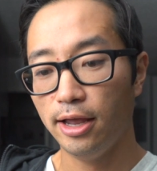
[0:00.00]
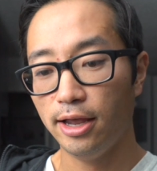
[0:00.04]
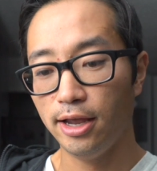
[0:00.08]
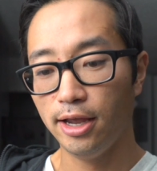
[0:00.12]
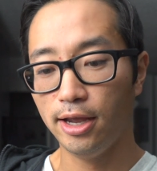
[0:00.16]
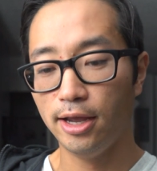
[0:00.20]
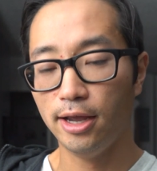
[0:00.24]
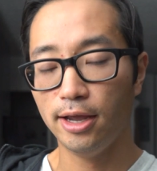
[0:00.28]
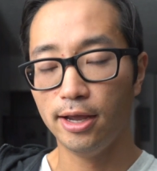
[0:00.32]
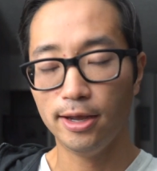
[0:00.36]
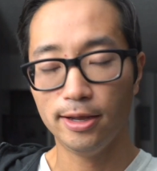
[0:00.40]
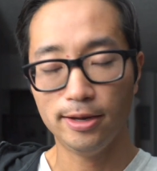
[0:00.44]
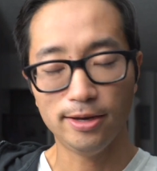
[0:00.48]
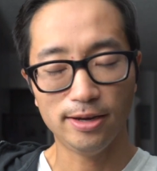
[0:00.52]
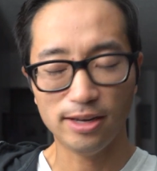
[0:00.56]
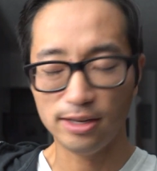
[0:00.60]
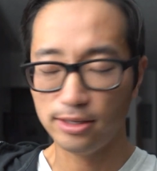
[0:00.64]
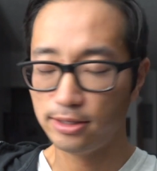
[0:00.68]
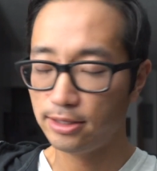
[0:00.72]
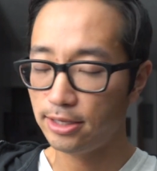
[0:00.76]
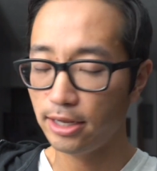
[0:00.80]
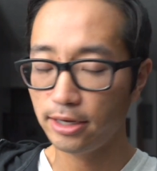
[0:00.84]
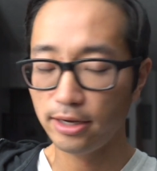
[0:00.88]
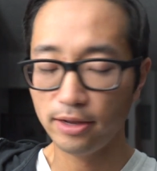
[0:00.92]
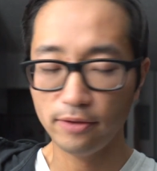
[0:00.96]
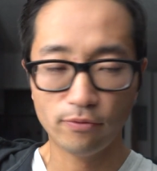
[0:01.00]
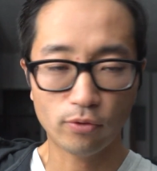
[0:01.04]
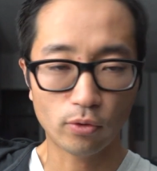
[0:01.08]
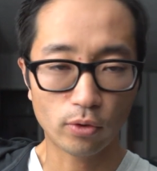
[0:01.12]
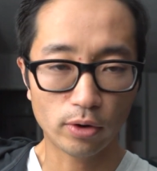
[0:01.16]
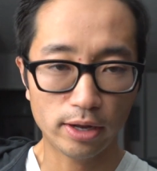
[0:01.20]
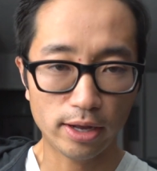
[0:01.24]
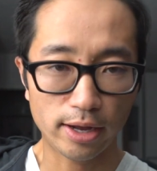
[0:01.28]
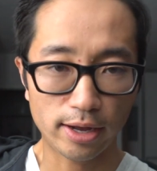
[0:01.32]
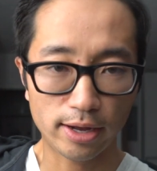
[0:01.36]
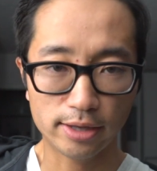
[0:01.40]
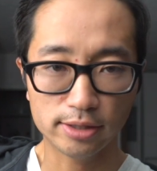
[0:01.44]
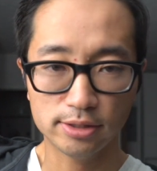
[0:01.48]
And 10 day
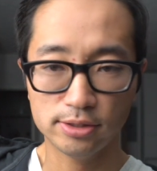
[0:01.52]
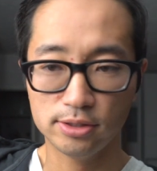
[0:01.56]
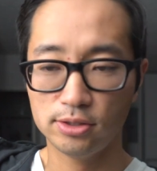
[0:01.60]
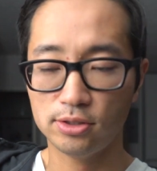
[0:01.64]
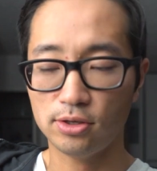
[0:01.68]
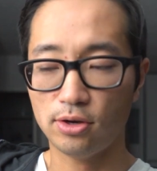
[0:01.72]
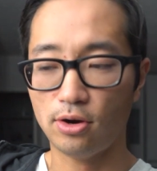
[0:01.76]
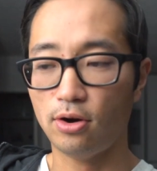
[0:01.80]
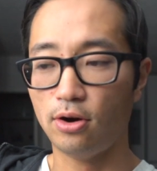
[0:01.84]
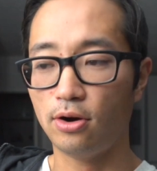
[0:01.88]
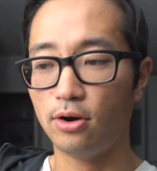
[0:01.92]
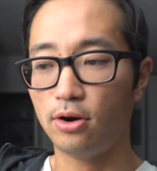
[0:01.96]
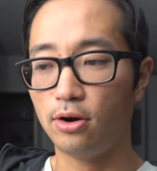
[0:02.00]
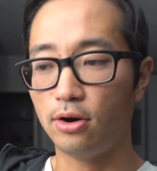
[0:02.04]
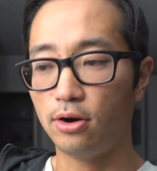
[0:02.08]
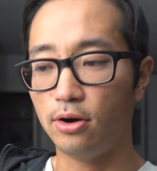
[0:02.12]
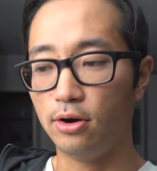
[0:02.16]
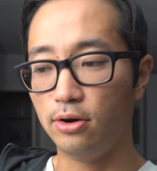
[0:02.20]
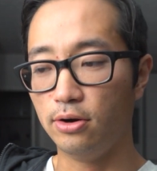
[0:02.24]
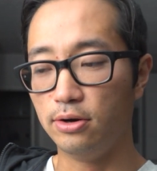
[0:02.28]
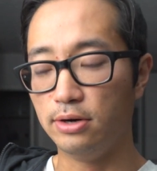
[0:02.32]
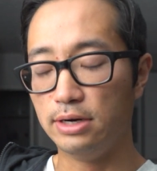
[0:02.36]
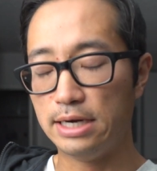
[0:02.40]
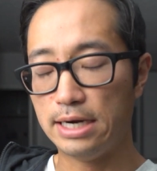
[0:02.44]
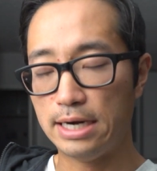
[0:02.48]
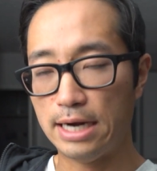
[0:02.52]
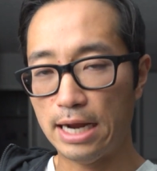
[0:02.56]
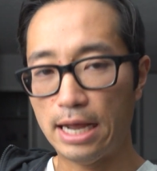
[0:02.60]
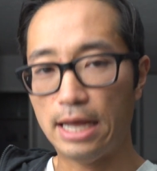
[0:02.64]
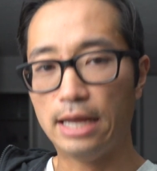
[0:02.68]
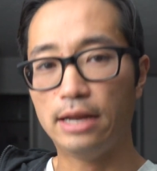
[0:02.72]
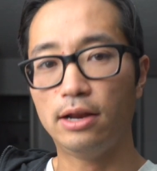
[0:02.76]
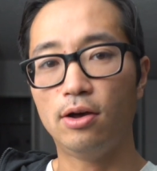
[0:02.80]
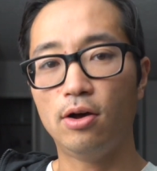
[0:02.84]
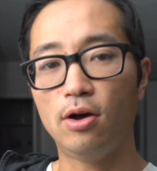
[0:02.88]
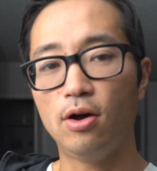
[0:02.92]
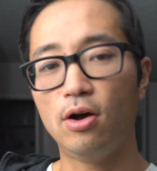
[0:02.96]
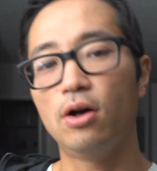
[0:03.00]
forecasts are
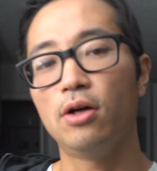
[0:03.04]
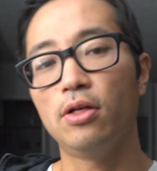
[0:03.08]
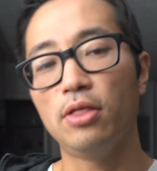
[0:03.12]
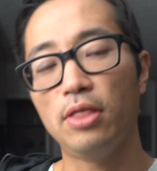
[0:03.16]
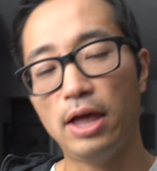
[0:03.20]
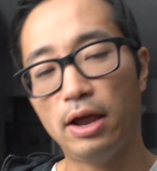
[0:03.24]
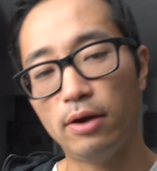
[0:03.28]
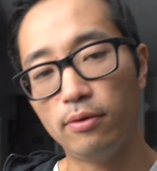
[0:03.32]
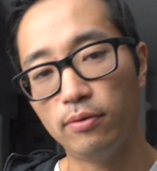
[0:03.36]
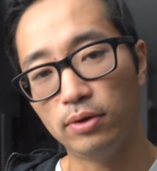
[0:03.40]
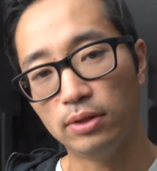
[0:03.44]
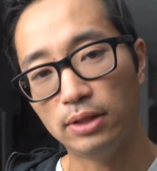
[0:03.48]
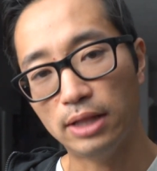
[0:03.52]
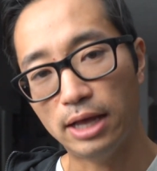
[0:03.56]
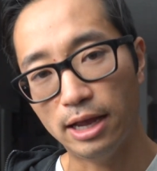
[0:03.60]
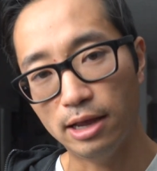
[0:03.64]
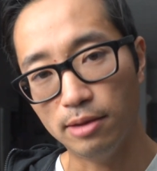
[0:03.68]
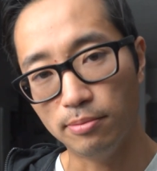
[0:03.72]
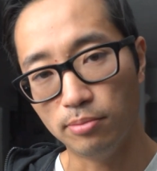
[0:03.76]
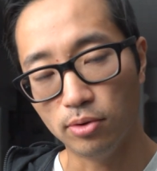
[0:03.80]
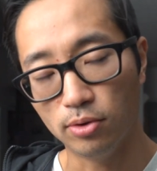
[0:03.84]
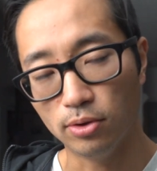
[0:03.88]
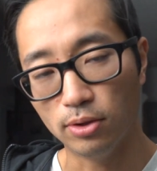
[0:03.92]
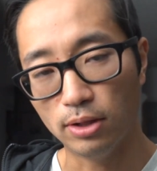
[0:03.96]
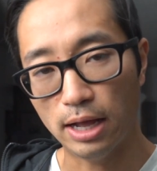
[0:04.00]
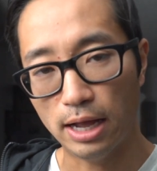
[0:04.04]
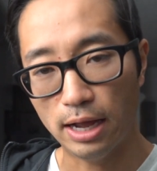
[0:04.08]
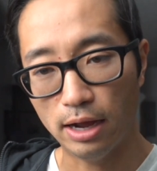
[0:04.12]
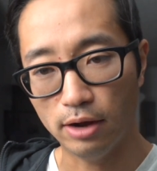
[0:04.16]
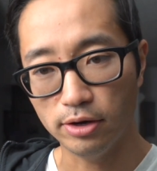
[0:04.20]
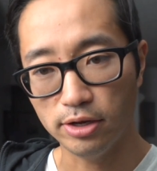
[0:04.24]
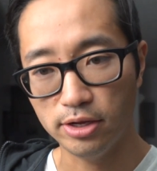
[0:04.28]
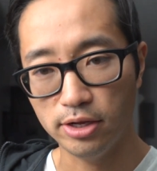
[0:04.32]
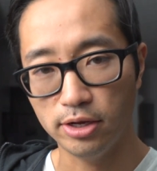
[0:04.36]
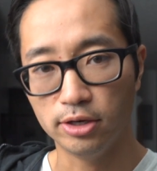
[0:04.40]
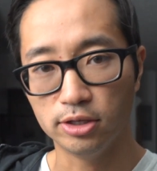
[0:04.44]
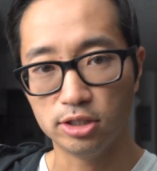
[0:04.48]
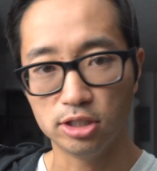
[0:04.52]
not all that reliable
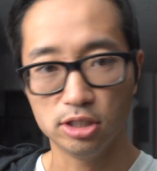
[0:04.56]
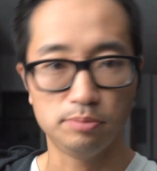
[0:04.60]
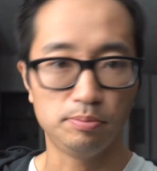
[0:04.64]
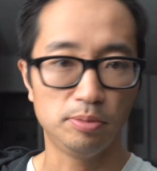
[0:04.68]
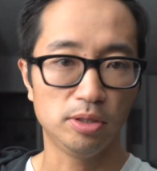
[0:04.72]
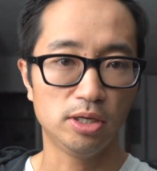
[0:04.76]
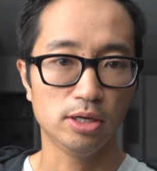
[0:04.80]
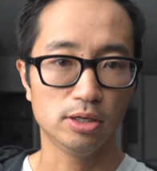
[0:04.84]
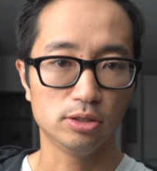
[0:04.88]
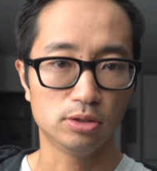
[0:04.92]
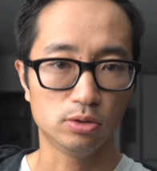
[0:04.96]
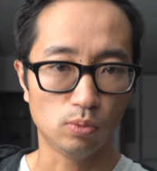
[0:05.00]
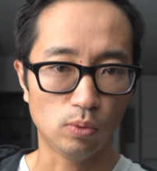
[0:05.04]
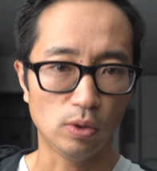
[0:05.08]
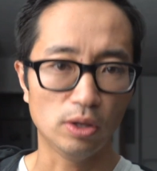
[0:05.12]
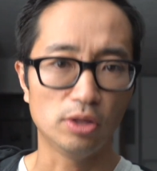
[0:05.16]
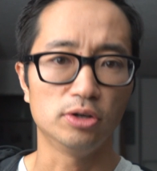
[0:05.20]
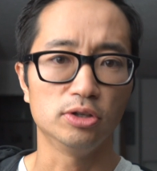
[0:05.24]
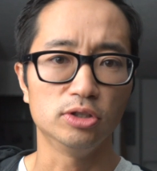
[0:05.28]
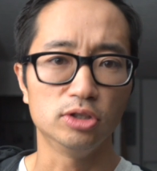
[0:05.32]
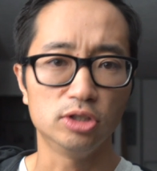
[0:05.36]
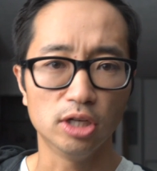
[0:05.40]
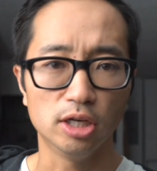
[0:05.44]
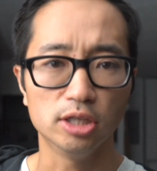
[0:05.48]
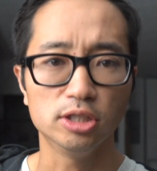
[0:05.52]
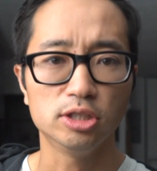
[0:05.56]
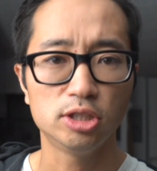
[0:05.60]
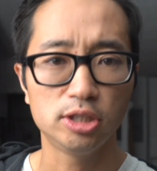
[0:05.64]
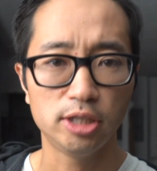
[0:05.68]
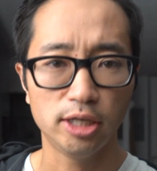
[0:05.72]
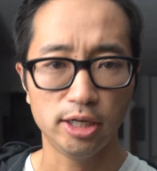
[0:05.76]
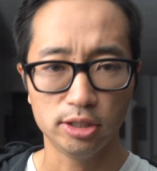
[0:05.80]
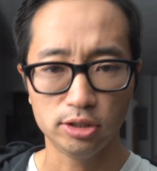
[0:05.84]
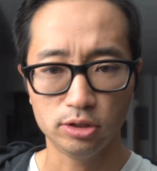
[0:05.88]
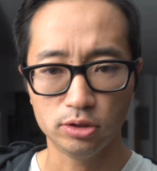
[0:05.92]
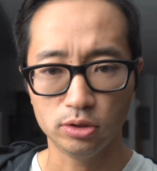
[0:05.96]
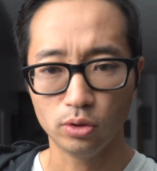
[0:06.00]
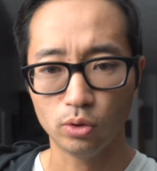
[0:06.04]
out here just because the weather does
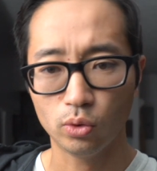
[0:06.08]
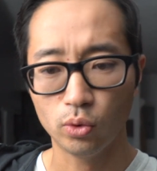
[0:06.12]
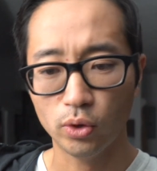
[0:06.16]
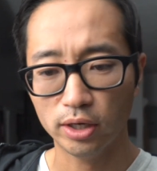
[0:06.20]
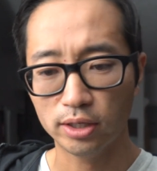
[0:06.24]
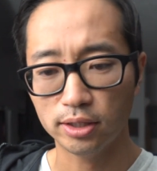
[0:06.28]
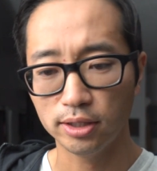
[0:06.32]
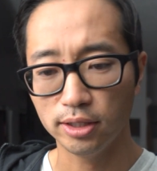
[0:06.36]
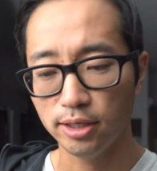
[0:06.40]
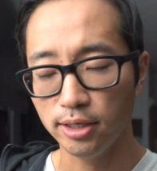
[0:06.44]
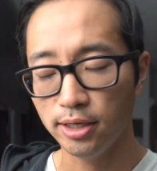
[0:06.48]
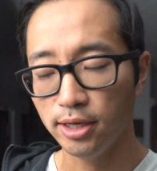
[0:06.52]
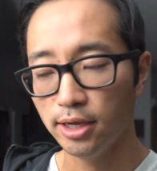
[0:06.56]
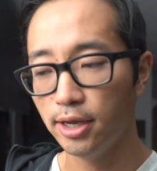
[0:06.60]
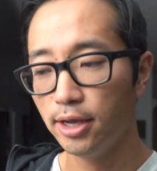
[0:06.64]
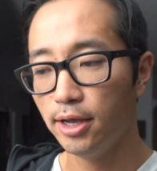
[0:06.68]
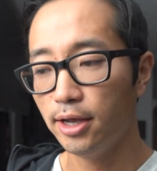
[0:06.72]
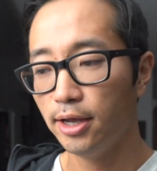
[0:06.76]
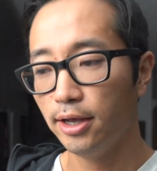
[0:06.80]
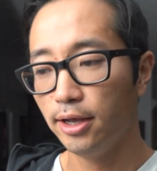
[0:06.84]
change so quickly.